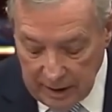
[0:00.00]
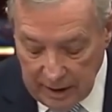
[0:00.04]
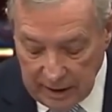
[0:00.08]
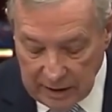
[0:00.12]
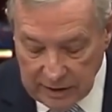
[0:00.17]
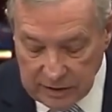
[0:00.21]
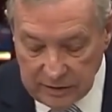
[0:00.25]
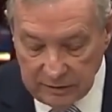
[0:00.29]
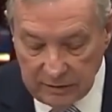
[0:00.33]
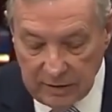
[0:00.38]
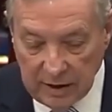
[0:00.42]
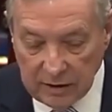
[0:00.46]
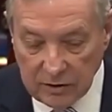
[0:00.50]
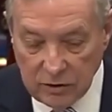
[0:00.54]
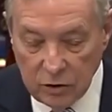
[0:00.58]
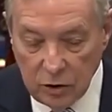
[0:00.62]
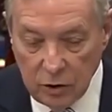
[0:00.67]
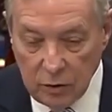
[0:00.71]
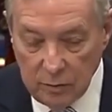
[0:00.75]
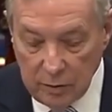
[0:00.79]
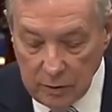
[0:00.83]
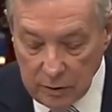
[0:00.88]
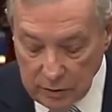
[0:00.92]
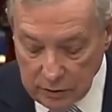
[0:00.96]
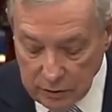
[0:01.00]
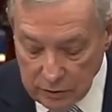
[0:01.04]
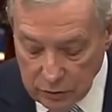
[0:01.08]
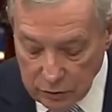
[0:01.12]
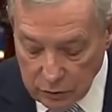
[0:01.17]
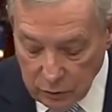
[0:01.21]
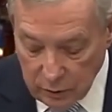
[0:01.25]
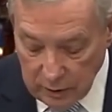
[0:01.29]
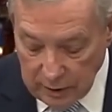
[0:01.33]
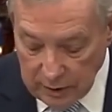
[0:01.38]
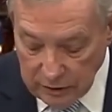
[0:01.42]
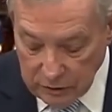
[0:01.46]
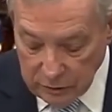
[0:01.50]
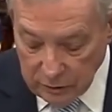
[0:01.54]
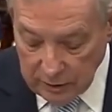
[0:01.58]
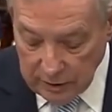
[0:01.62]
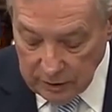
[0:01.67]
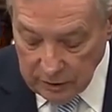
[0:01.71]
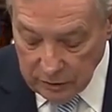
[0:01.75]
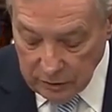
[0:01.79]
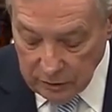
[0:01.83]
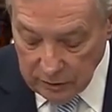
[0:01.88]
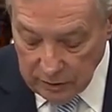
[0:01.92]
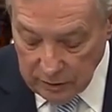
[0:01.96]
As of October
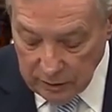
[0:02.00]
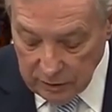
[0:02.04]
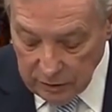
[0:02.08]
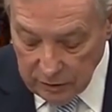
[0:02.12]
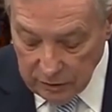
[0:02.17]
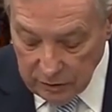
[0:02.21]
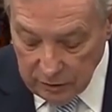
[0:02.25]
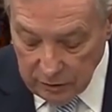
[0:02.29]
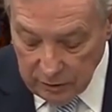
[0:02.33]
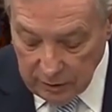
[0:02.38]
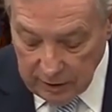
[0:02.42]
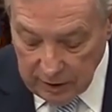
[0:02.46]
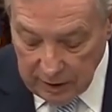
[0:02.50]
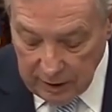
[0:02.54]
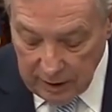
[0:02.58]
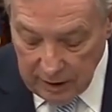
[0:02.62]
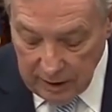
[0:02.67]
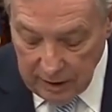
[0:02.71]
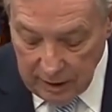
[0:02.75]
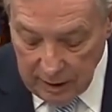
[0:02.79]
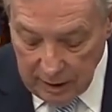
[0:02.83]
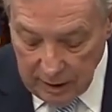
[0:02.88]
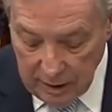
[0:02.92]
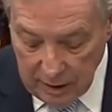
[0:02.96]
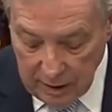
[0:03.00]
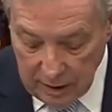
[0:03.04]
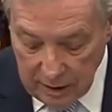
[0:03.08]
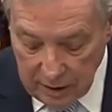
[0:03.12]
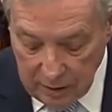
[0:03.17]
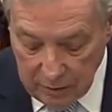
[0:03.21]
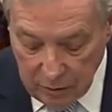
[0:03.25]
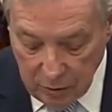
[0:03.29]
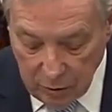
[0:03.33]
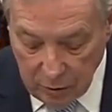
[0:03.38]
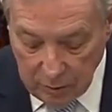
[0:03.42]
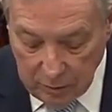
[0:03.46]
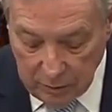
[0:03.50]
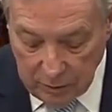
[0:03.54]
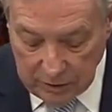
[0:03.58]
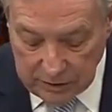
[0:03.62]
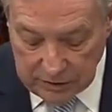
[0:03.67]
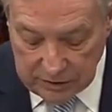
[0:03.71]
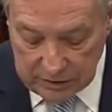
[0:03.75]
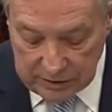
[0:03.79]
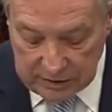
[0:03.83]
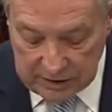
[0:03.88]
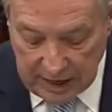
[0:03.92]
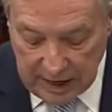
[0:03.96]
2023, the Bureau of
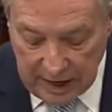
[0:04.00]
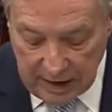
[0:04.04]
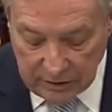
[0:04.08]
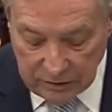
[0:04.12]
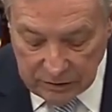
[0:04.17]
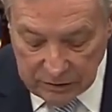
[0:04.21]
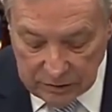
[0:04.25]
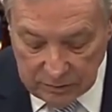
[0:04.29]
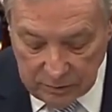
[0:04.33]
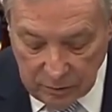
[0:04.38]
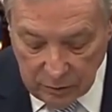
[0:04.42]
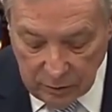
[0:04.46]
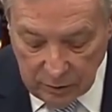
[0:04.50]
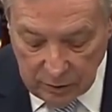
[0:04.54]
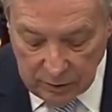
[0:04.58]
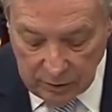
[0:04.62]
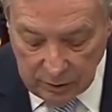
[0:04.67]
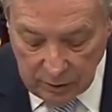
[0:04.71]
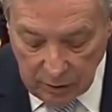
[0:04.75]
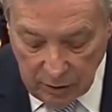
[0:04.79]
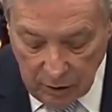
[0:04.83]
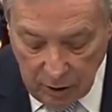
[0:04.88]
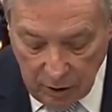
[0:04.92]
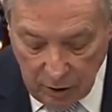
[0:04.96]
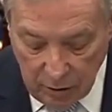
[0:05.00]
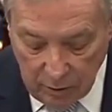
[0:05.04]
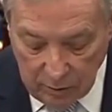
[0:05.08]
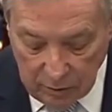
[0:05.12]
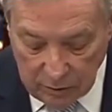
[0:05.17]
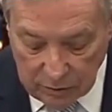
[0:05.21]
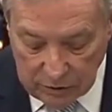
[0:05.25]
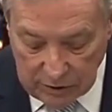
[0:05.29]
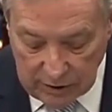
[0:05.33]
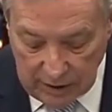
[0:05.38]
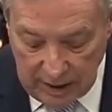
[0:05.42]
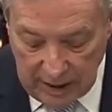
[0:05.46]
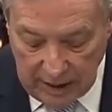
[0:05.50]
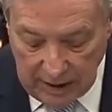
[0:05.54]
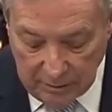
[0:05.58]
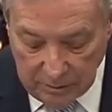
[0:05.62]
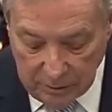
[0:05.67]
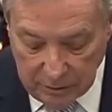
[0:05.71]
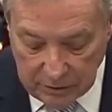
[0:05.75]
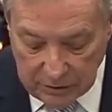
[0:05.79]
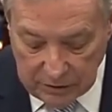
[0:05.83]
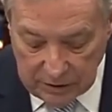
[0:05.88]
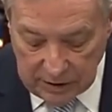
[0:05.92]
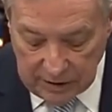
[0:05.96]
Prisons housed more almost
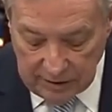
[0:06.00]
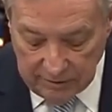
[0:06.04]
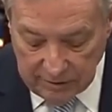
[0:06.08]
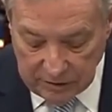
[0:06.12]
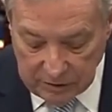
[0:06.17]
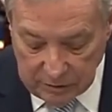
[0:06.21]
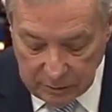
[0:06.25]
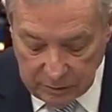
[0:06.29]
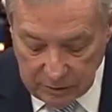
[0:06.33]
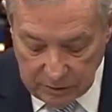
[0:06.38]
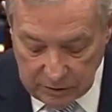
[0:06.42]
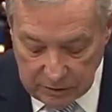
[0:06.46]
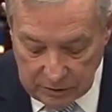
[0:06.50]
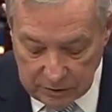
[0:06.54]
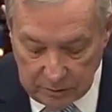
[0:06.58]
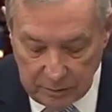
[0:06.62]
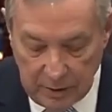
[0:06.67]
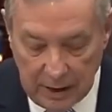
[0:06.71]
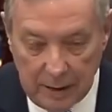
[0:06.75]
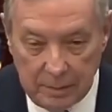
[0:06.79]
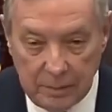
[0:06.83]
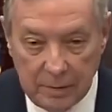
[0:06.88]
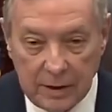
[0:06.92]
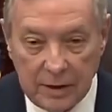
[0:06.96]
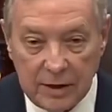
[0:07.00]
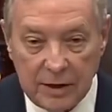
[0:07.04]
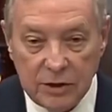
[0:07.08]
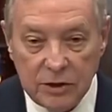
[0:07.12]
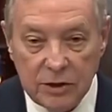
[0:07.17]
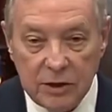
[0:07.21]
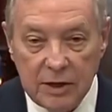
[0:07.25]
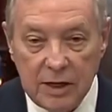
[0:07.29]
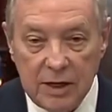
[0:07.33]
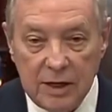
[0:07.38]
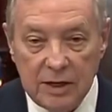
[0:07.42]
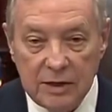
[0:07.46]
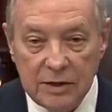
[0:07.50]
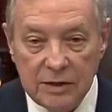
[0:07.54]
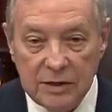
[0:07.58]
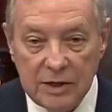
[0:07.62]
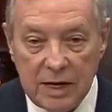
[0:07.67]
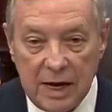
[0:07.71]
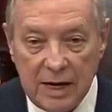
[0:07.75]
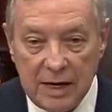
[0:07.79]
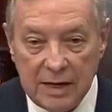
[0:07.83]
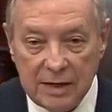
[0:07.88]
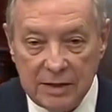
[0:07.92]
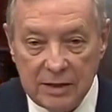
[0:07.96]
8% of its prison population in
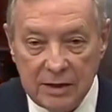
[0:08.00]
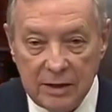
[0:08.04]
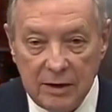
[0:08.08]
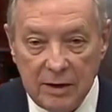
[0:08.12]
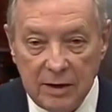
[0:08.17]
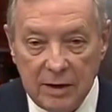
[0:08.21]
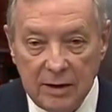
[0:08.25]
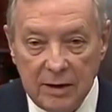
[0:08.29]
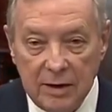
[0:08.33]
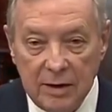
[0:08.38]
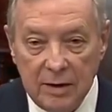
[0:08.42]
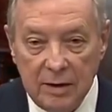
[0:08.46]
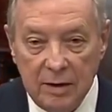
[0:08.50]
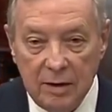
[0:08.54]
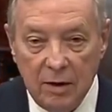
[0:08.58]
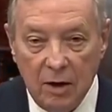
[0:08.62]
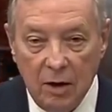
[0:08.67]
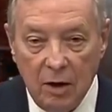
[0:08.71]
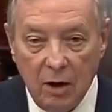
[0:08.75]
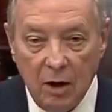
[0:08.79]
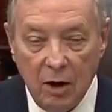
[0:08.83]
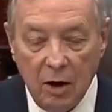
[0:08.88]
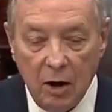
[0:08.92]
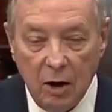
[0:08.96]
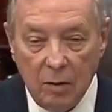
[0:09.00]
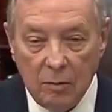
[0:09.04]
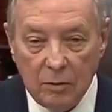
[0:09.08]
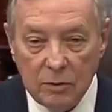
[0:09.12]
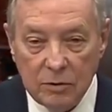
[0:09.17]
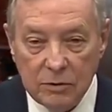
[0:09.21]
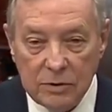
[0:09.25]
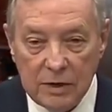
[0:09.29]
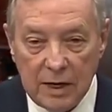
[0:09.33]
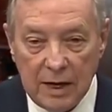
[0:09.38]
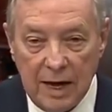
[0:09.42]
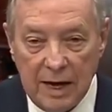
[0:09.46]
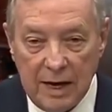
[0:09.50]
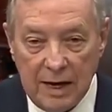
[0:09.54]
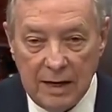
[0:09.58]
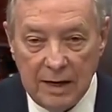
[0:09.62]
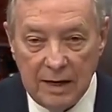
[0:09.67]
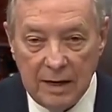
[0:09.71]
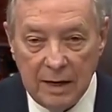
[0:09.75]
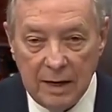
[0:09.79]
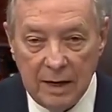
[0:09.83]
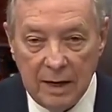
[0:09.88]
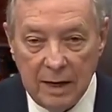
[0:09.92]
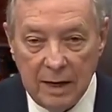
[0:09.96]
solitary. Almost 8%.